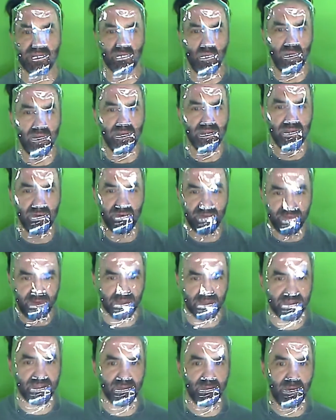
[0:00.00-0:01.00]
wanting to
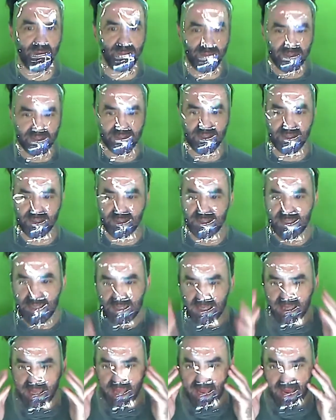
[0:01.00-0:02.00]
invest in my business.
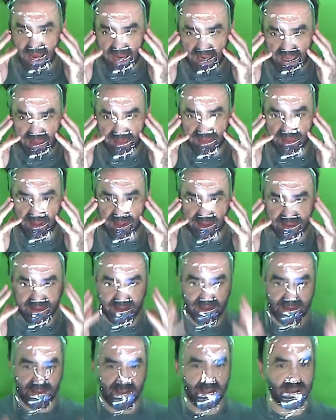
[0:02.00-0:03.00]
I think
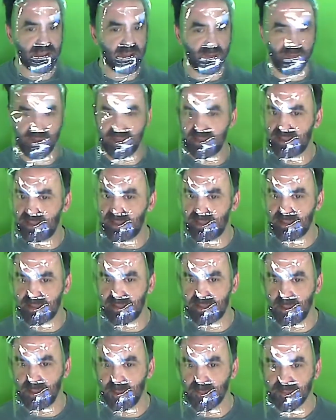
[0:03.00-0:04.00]
this is the
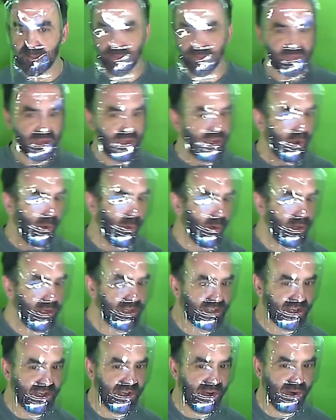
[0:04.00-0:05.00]
business. No one needs
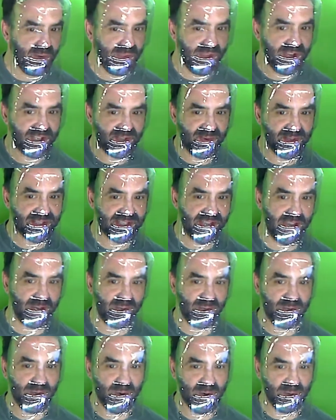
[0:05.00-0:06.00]
to know that it's
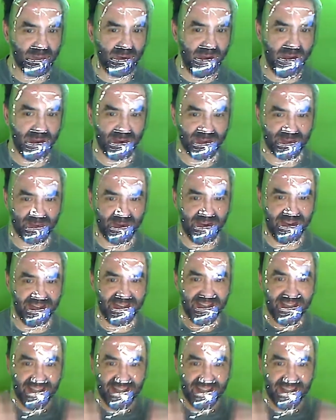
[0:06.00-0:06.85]
recycled Coke bottles, right?